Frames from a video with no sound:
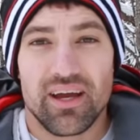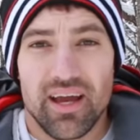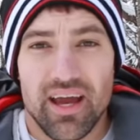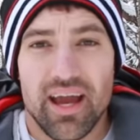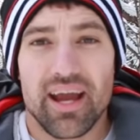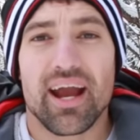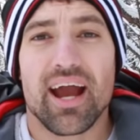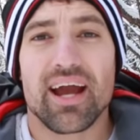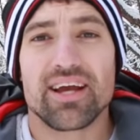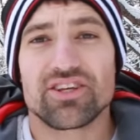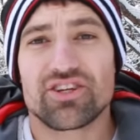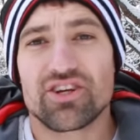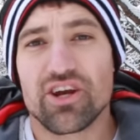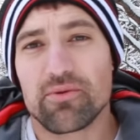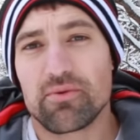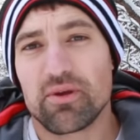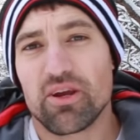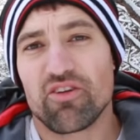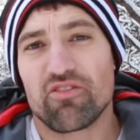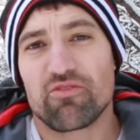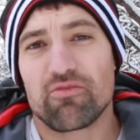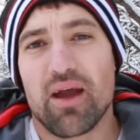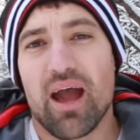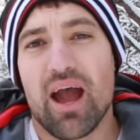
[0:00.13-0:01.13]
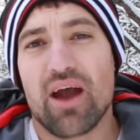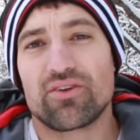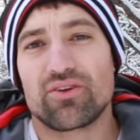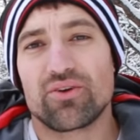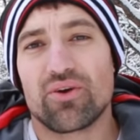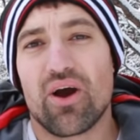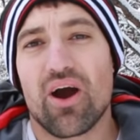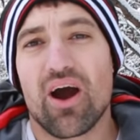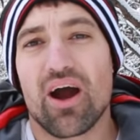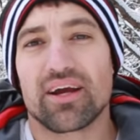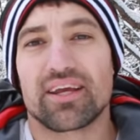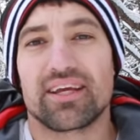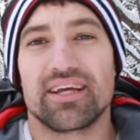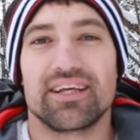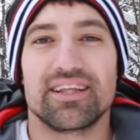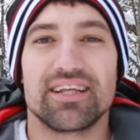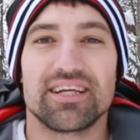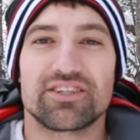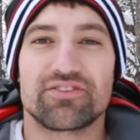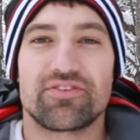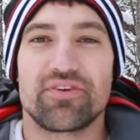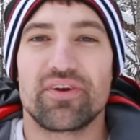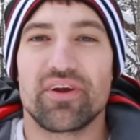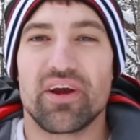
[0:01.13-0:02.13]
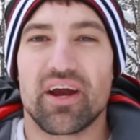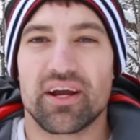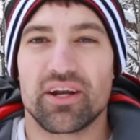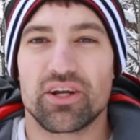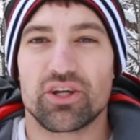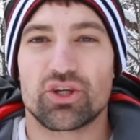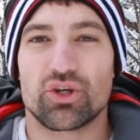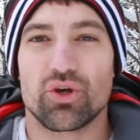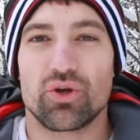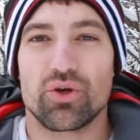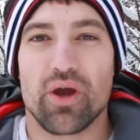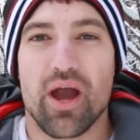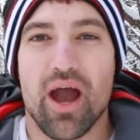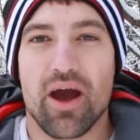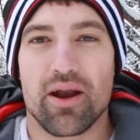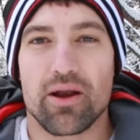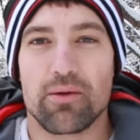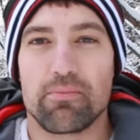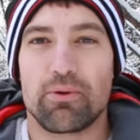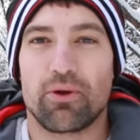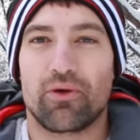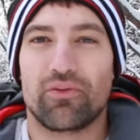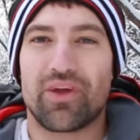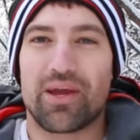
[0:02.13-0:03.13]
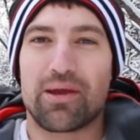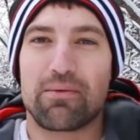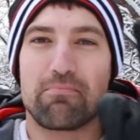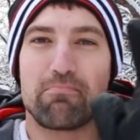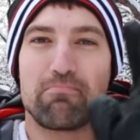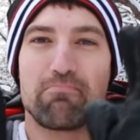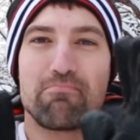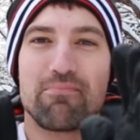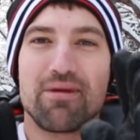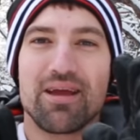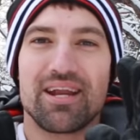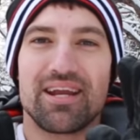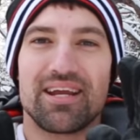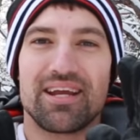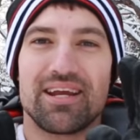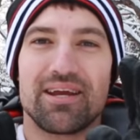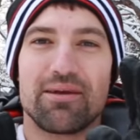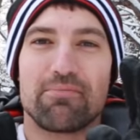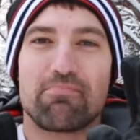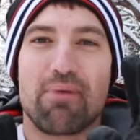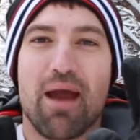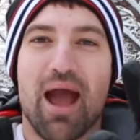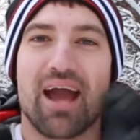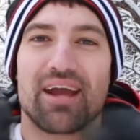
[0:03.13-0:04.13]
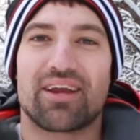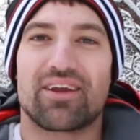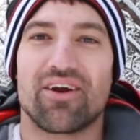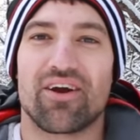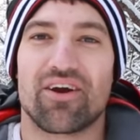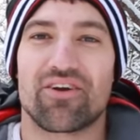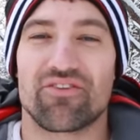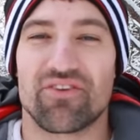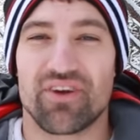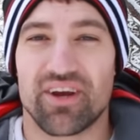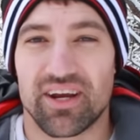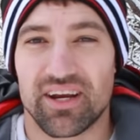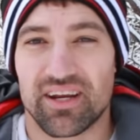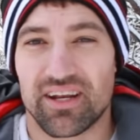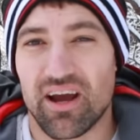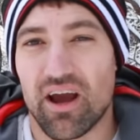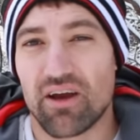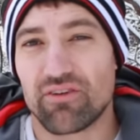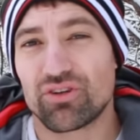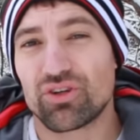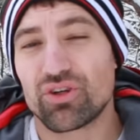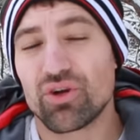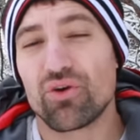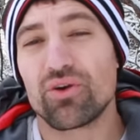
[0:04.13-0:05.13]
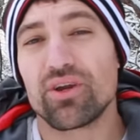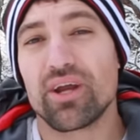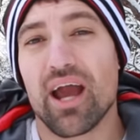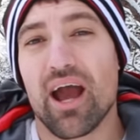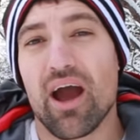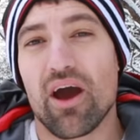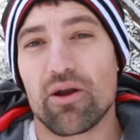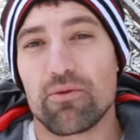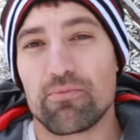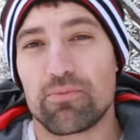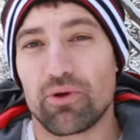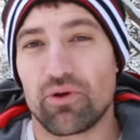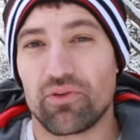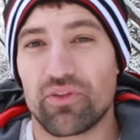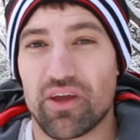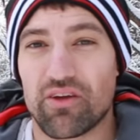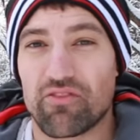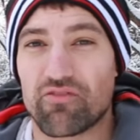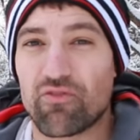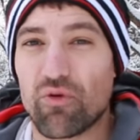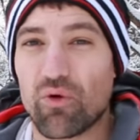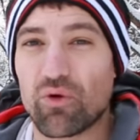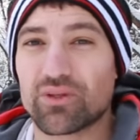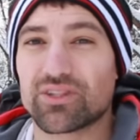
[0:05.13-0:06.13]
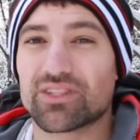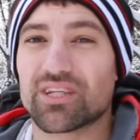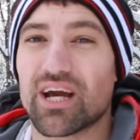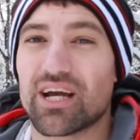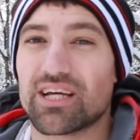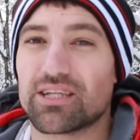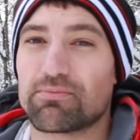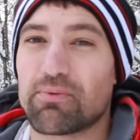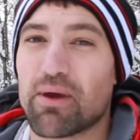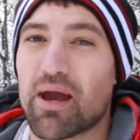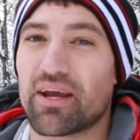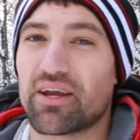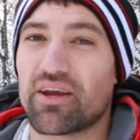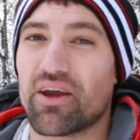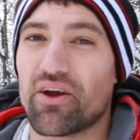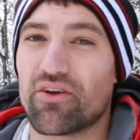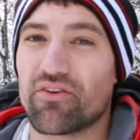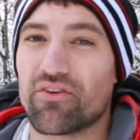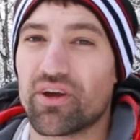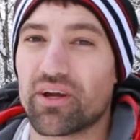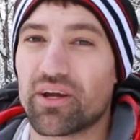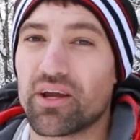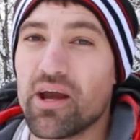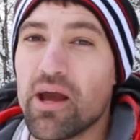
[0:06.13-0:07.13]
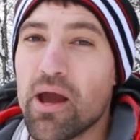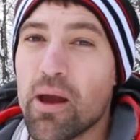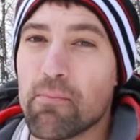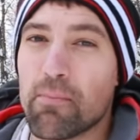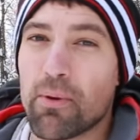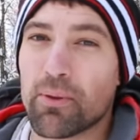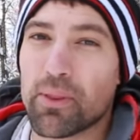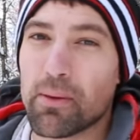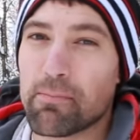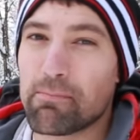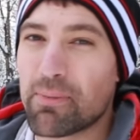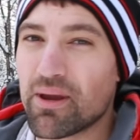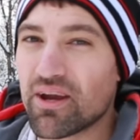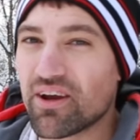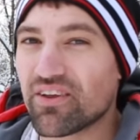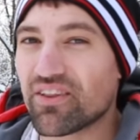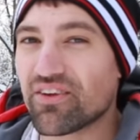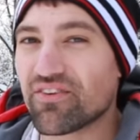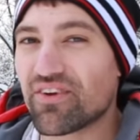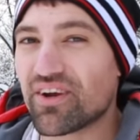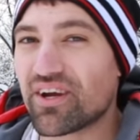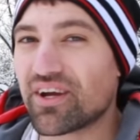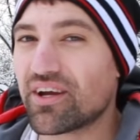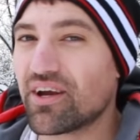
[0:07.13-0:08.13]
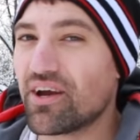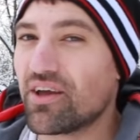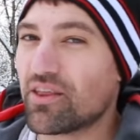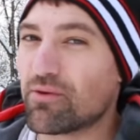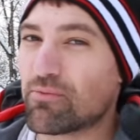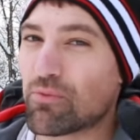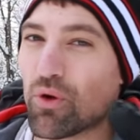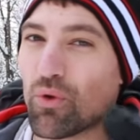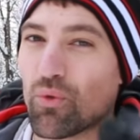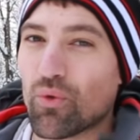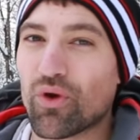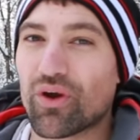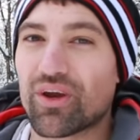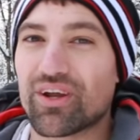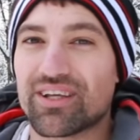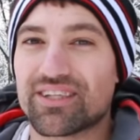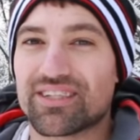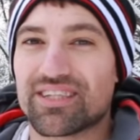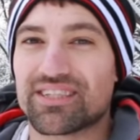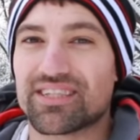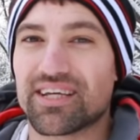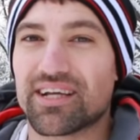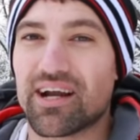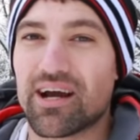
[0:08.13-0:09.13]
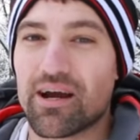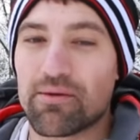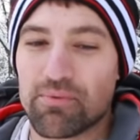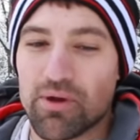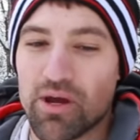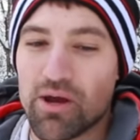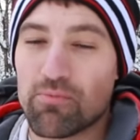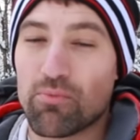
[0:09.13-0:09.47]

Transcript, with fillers: Hey guys, Jeremy here from How To Hockey. In this video, I'm going to show you how to build a mini backyard rink. Now, I've shown you how to build a full-size backyard rink, but the bigger the rink, the more work it is to set up,